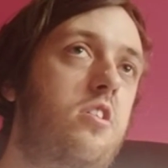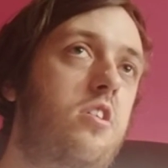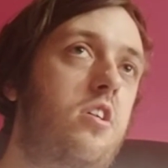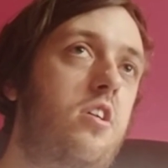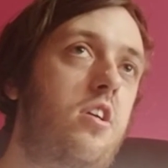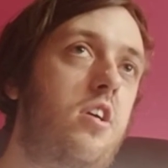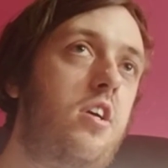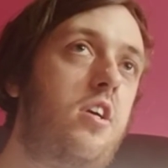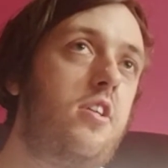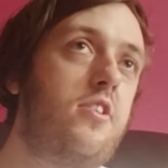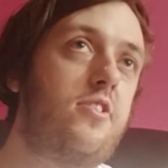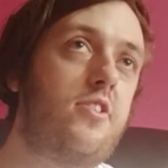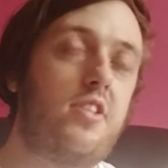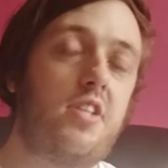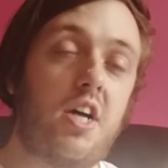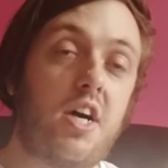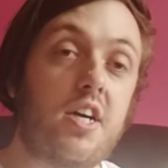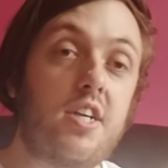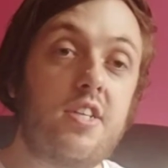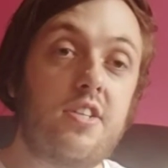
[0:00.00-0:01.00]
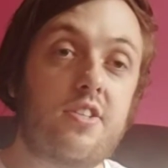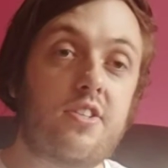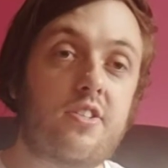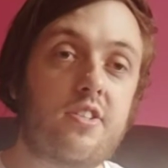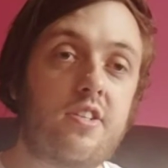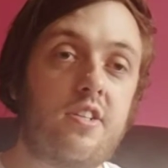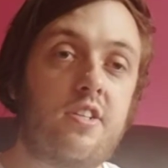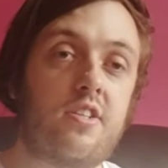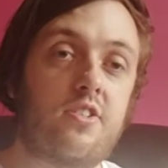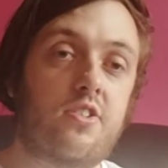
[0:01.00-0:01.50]
it's nice
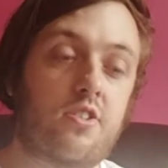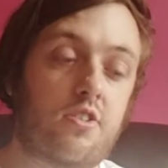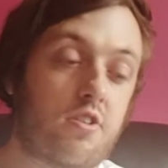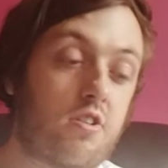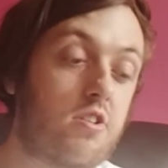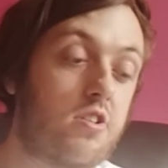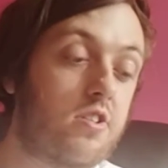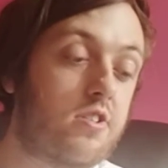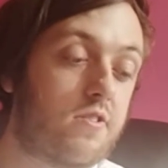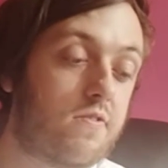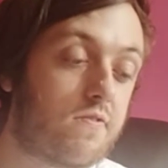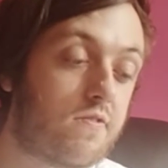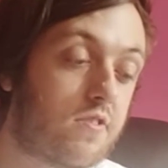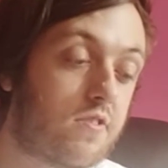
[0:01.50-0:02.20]
and it's good.